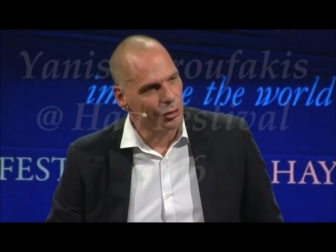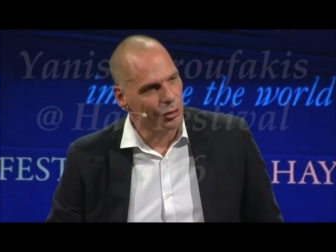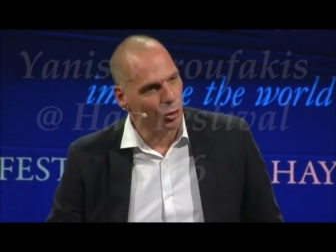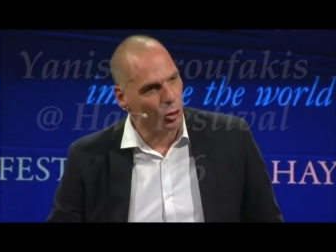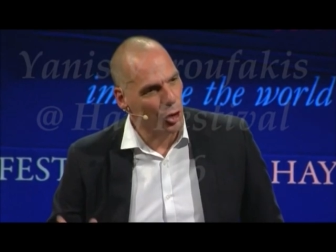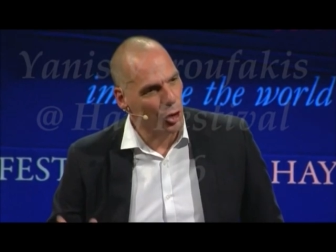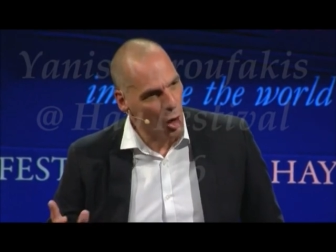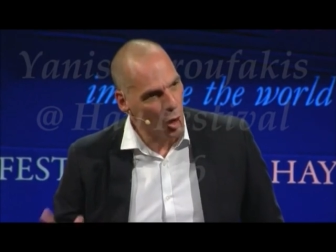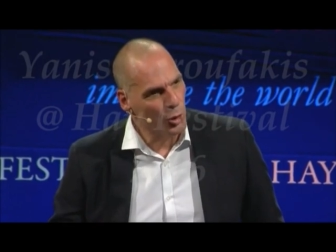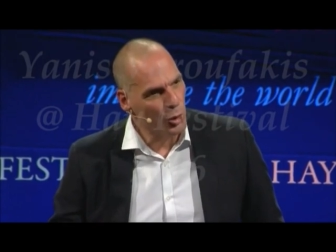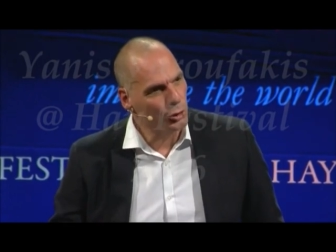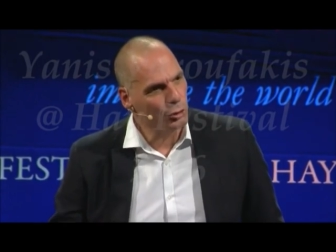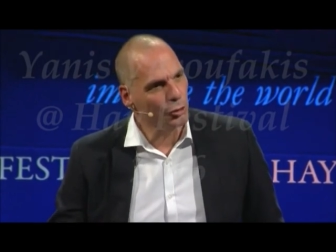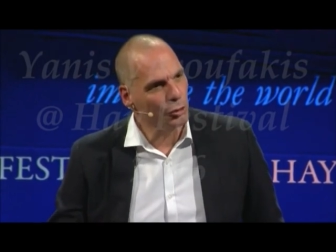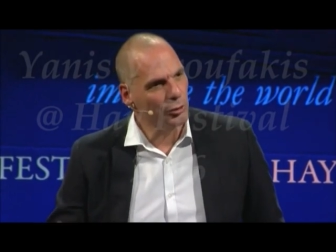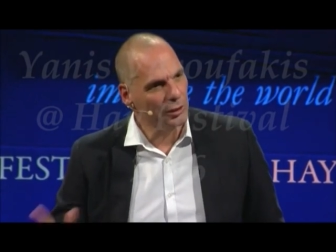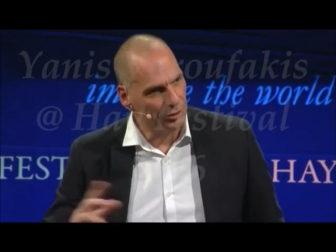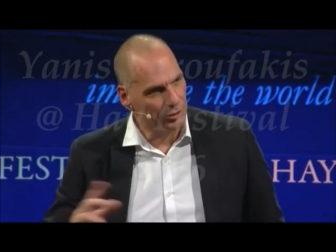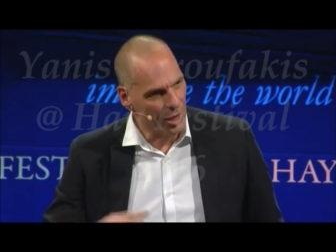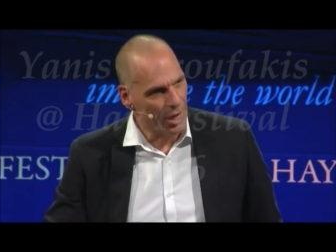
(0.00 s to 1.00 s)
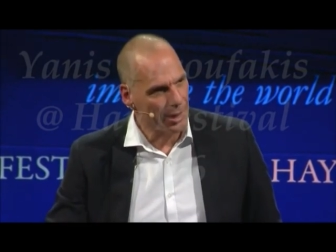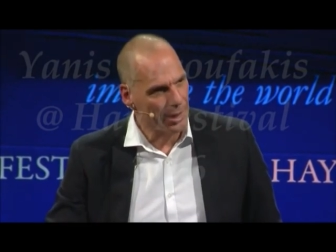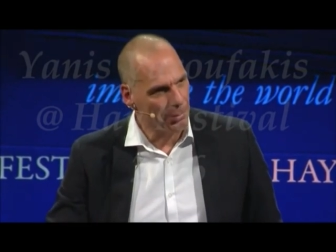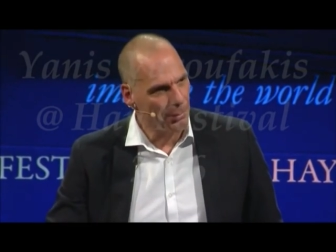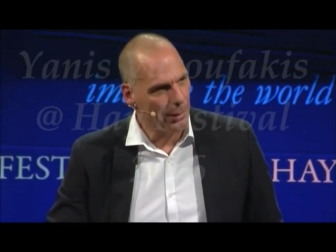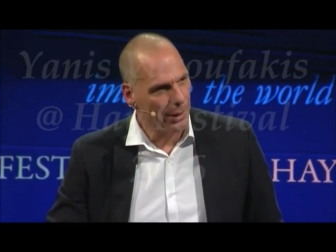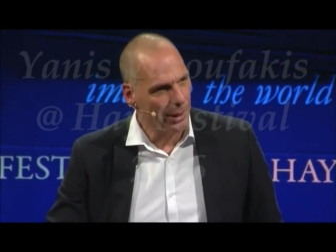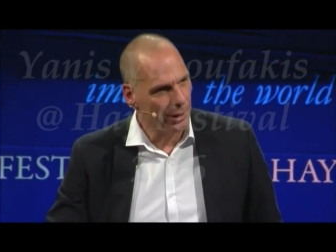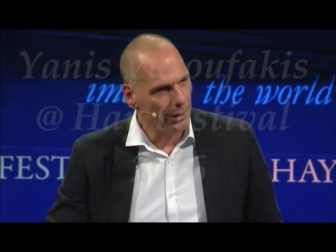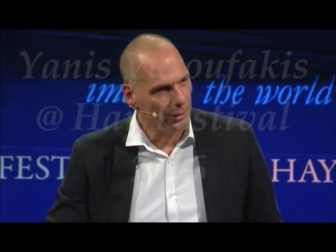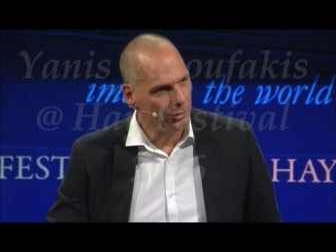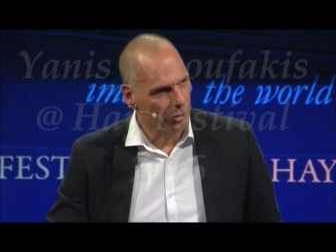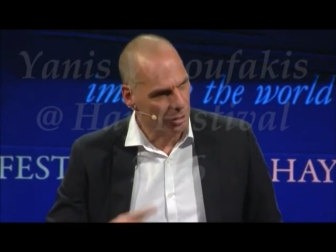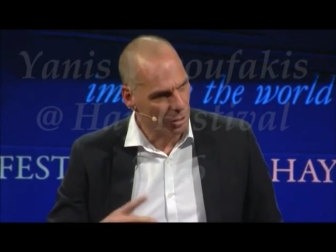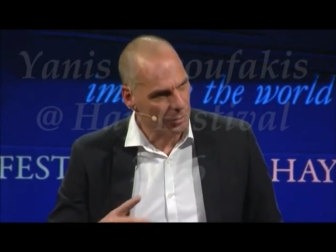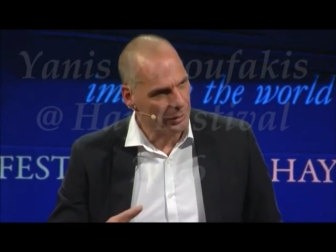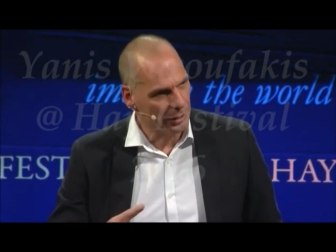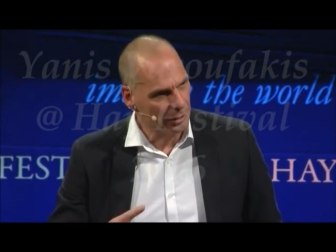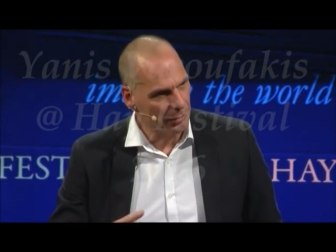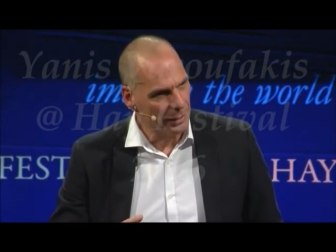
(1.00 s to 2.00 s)
to go to the drachma, do you
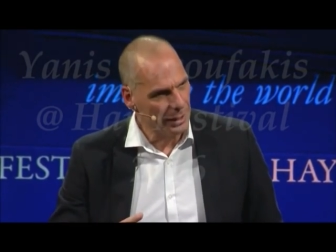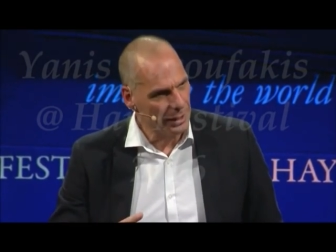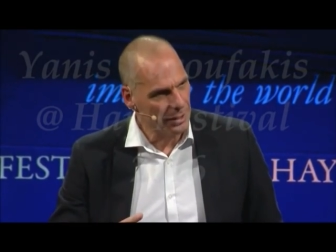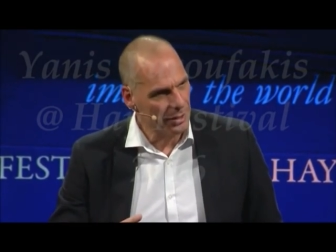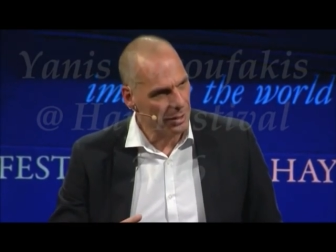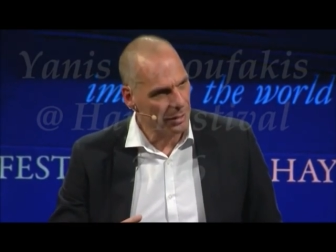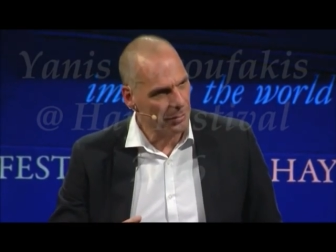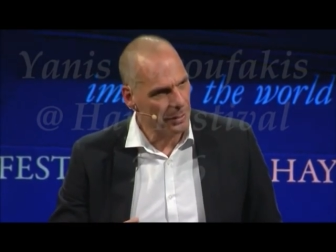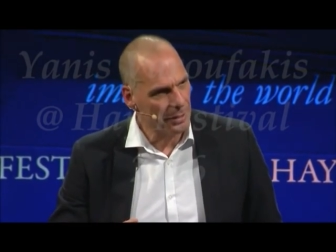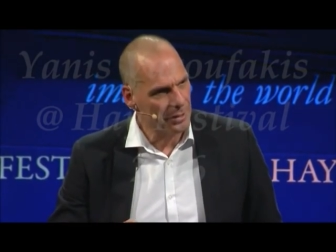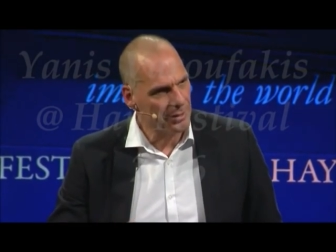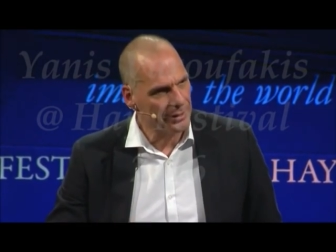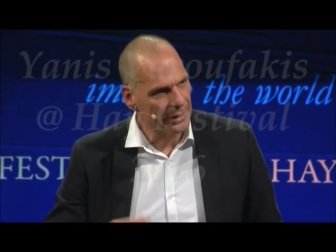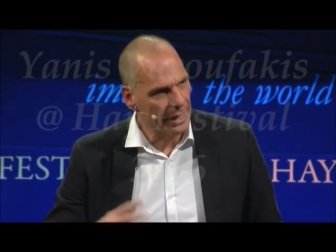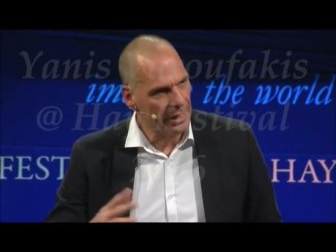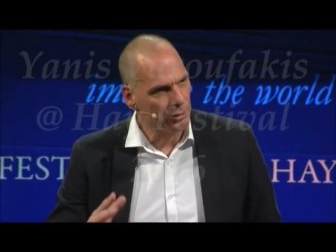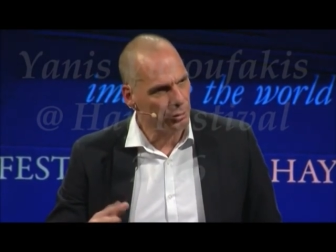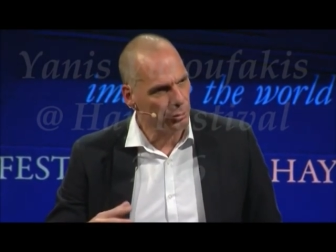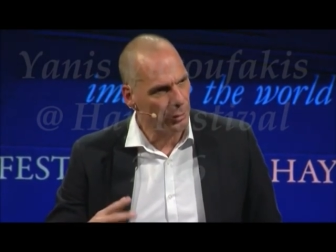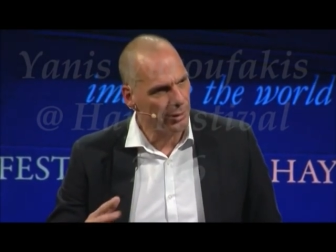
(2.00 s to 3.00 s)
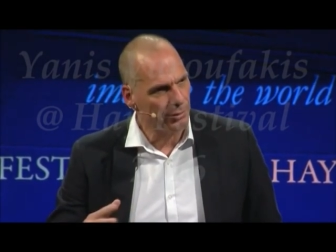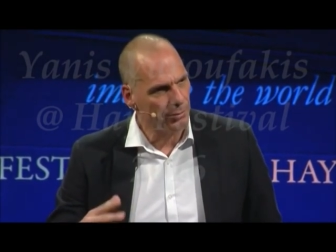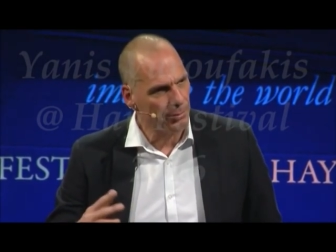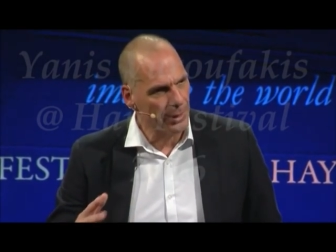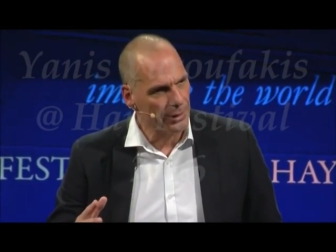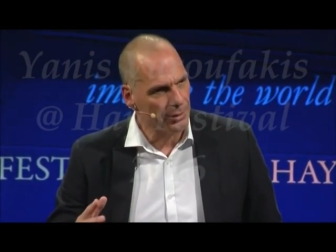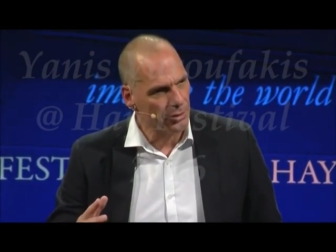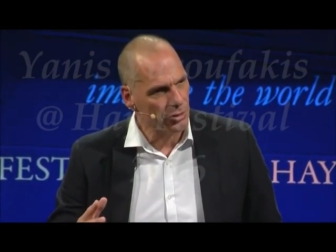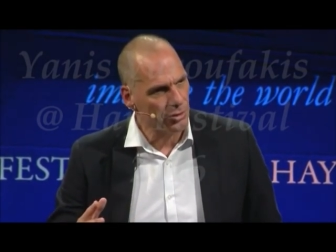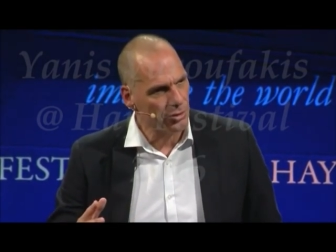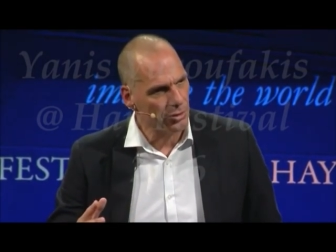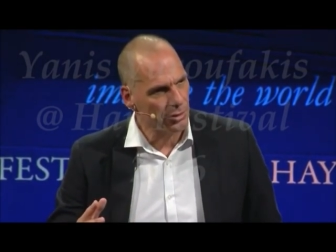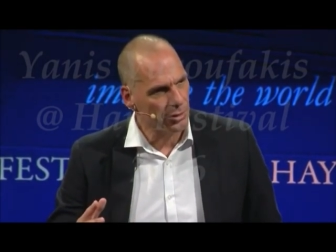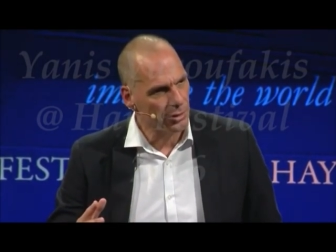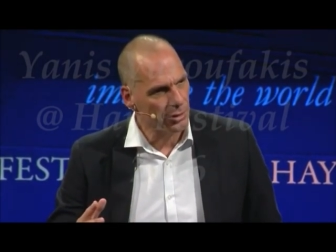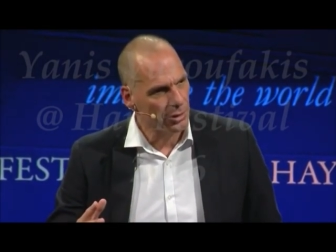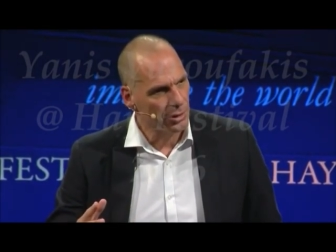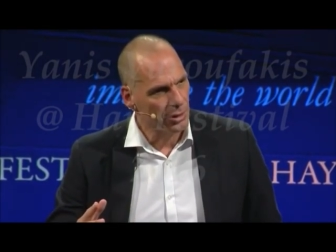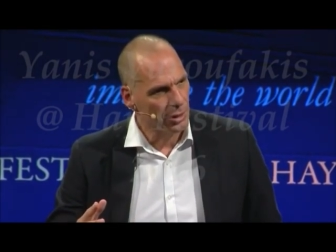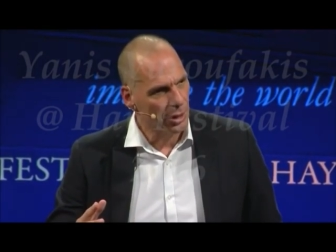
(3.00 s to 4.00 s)
know what it means? It means 10, 12 months
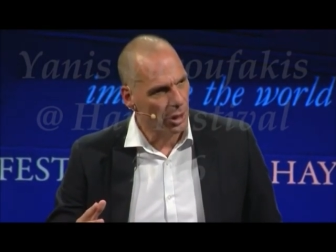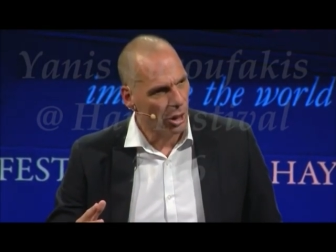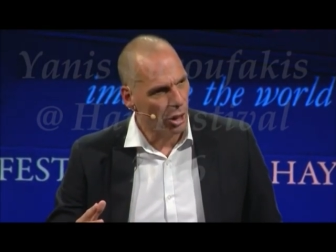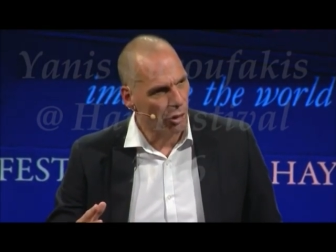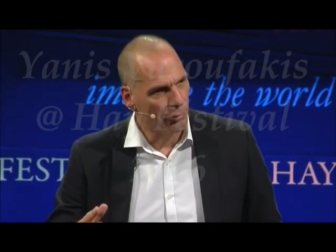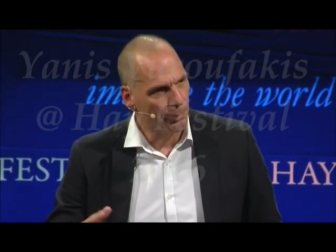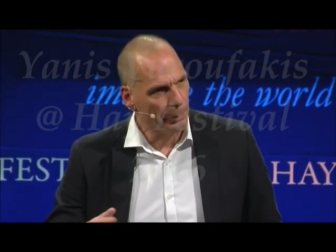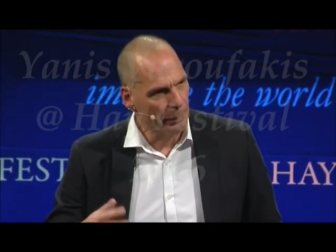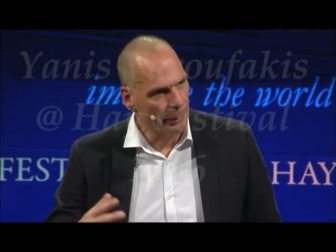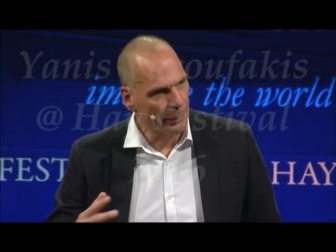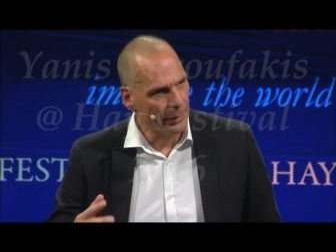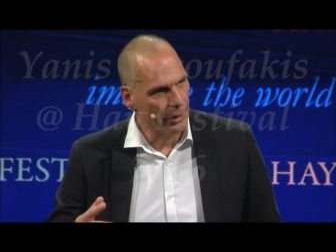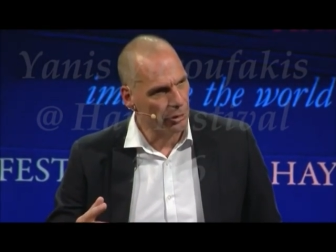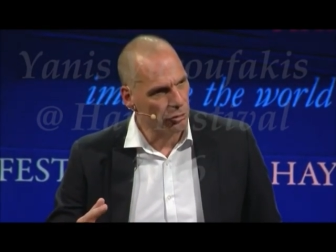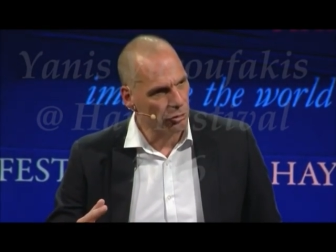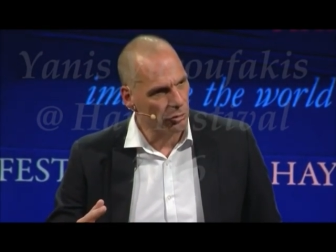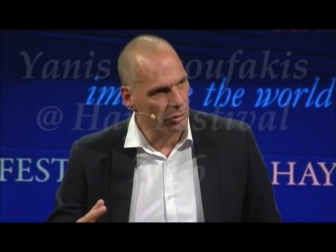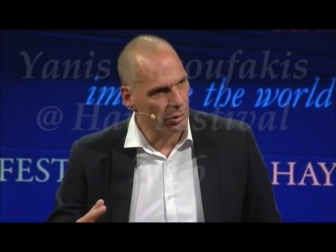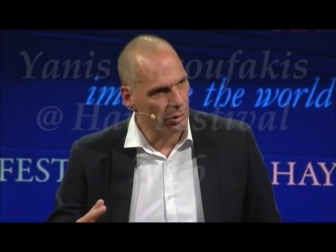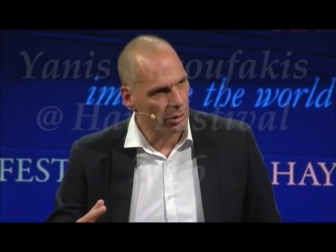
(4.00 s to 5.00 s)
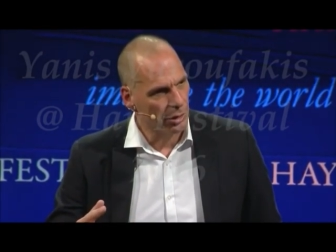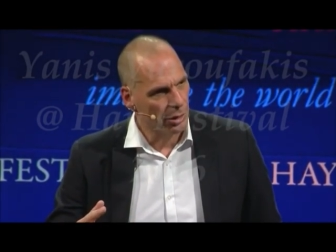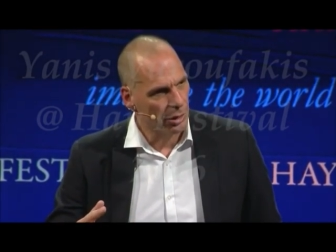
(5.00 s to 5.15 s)
of preparation.